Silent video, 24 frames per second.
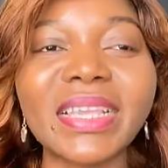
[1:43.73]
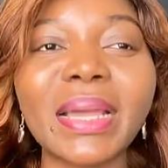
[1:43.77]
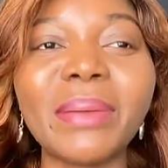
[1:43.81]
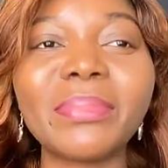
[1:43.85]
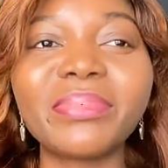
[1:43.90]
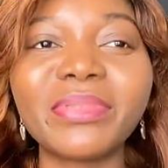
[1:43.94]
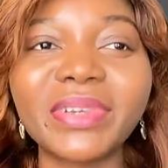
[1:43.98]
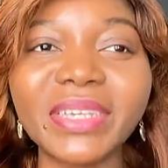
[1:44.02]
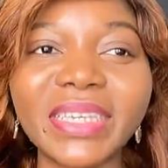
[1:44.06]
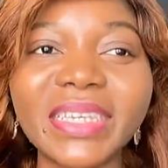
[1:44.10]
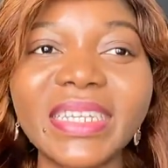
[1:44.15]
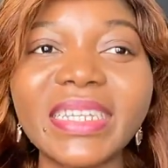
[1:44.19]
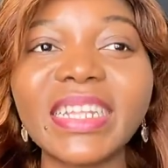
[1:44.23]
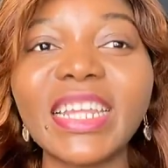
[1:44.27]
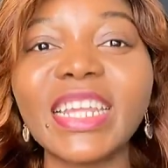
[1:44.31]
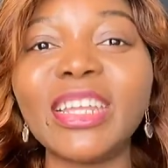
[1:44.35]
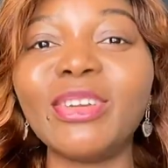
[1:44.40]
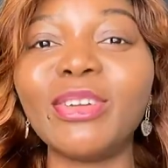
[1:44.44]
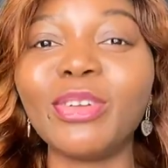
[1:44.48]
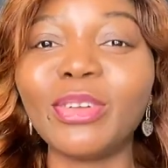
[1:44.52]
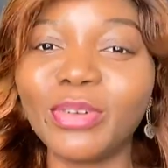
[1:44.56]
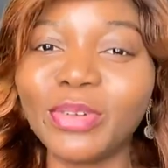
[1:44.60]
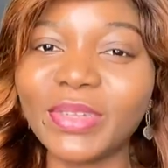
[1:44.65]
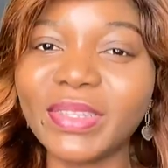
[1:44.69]
are breaking a
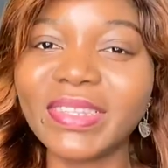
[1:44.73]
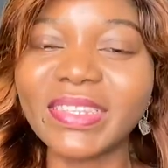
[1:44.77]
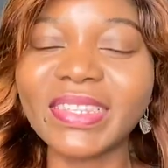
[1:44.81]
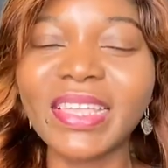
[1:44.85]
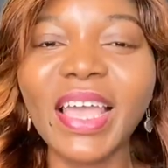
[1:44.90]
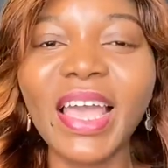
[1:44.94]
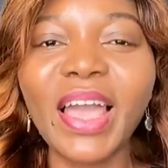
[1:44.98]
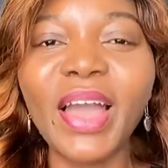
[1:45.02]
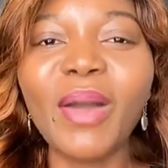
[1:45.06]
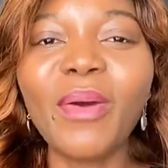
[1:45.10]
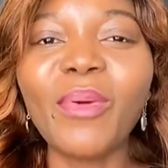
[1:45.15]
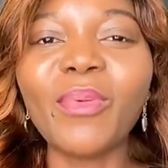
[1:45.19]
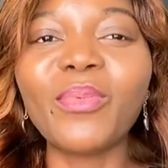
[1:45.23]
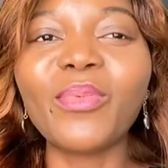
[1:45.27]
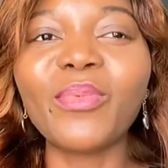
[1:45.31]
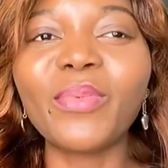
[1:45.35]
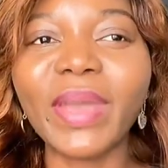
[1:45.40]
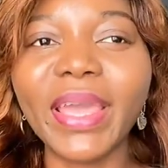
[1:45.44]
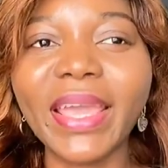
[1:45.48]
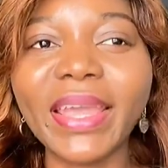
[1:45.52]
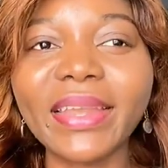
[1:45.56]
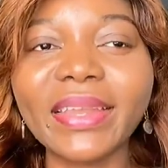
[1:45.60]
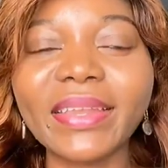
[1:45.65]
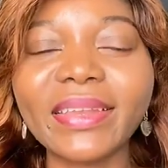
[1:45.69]
lot
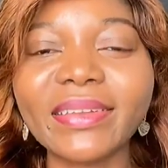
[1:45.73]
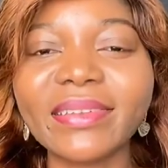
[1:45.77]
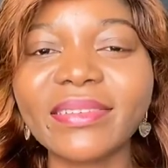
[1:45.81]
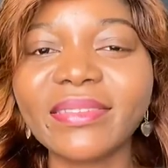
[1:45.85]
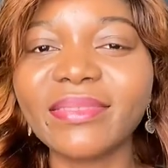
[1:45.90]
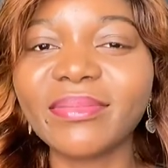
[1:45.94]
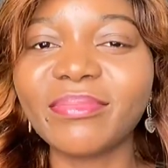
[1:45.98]
when